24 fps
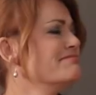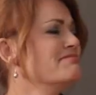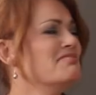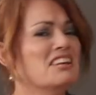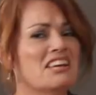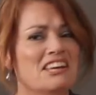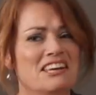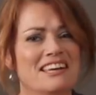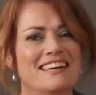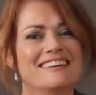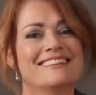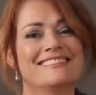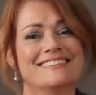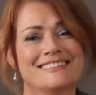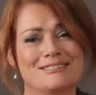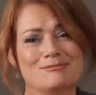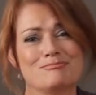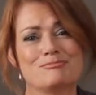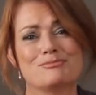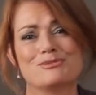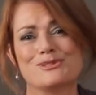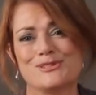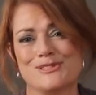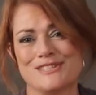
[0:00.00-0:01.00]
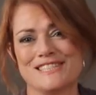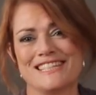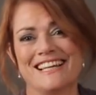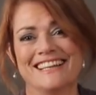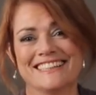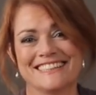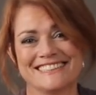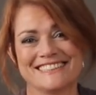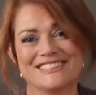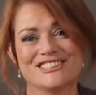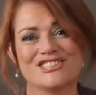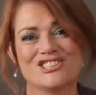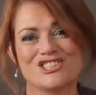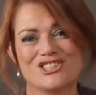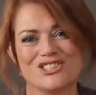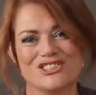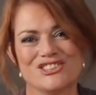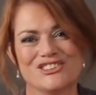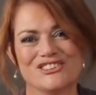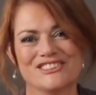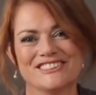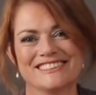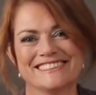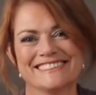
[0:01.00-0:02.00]
Yeah, Bruce likes it
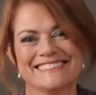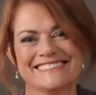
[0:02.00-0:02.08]
too.